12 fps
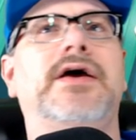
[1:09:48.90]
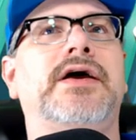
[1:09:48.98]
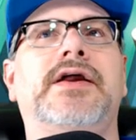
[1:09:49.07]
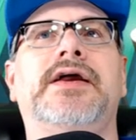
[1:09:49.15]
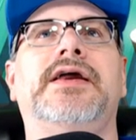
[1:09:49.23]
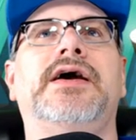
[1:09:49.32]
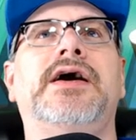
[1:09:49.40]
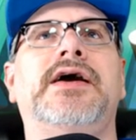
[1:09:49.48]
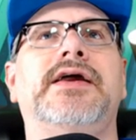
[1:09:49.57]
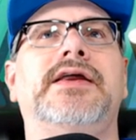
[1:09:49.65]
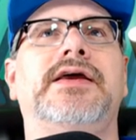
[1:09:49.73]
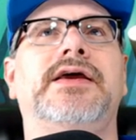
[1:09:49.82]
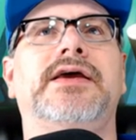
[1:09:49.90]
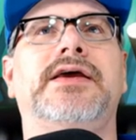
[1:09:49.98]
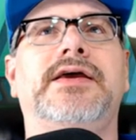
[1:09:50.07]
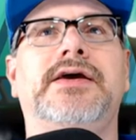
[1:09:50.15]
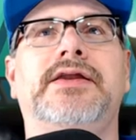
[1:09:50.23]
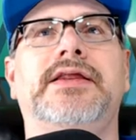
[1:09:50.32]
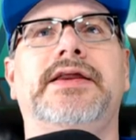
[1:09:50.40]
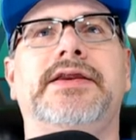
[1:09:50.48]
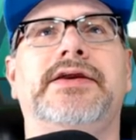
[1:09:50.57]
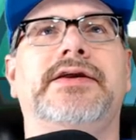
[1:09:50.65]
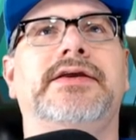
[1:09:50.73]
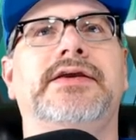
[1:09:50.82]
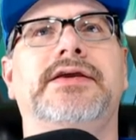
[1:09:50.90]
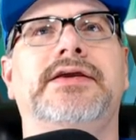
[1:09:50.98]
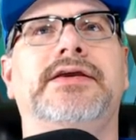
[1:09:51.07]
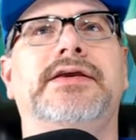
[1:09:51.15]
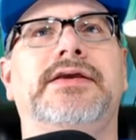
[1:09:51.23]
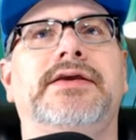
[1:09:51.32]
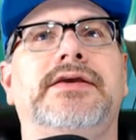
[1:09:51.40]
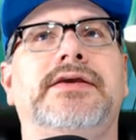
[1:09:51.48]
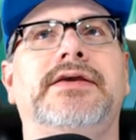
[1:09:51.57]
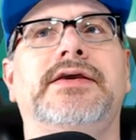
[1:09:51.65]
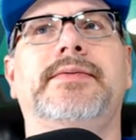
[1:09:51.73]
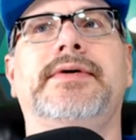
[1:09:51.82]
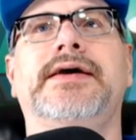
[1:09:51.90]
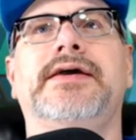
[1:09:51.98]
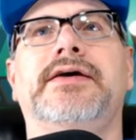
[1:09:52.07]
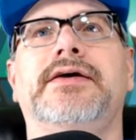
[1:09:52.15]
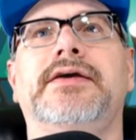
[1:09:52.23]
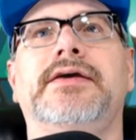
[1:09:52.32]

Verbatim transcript: All right, all right. Hold on here. All right.